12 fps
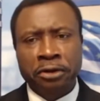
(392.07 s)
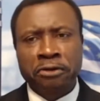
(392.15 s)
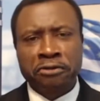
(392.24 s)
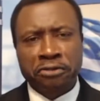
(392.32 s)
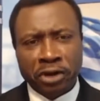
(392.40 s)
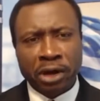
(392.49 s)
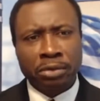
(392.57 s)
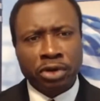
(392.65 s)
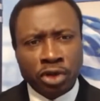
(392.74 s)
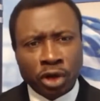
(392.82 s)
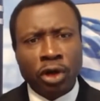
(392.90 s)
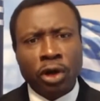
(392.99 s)
from
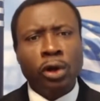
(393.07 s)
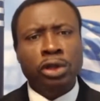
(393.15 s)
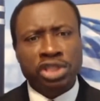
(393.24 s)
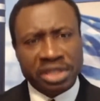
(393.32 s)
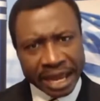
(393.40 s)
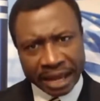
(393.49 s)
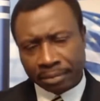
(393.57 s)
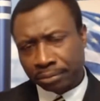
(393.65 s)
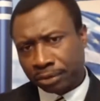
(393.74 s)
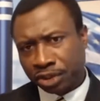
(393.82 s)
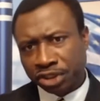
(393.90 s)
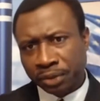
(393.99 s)
those
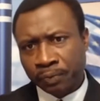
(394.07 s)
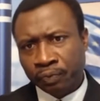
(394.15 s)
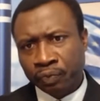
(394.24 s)
names.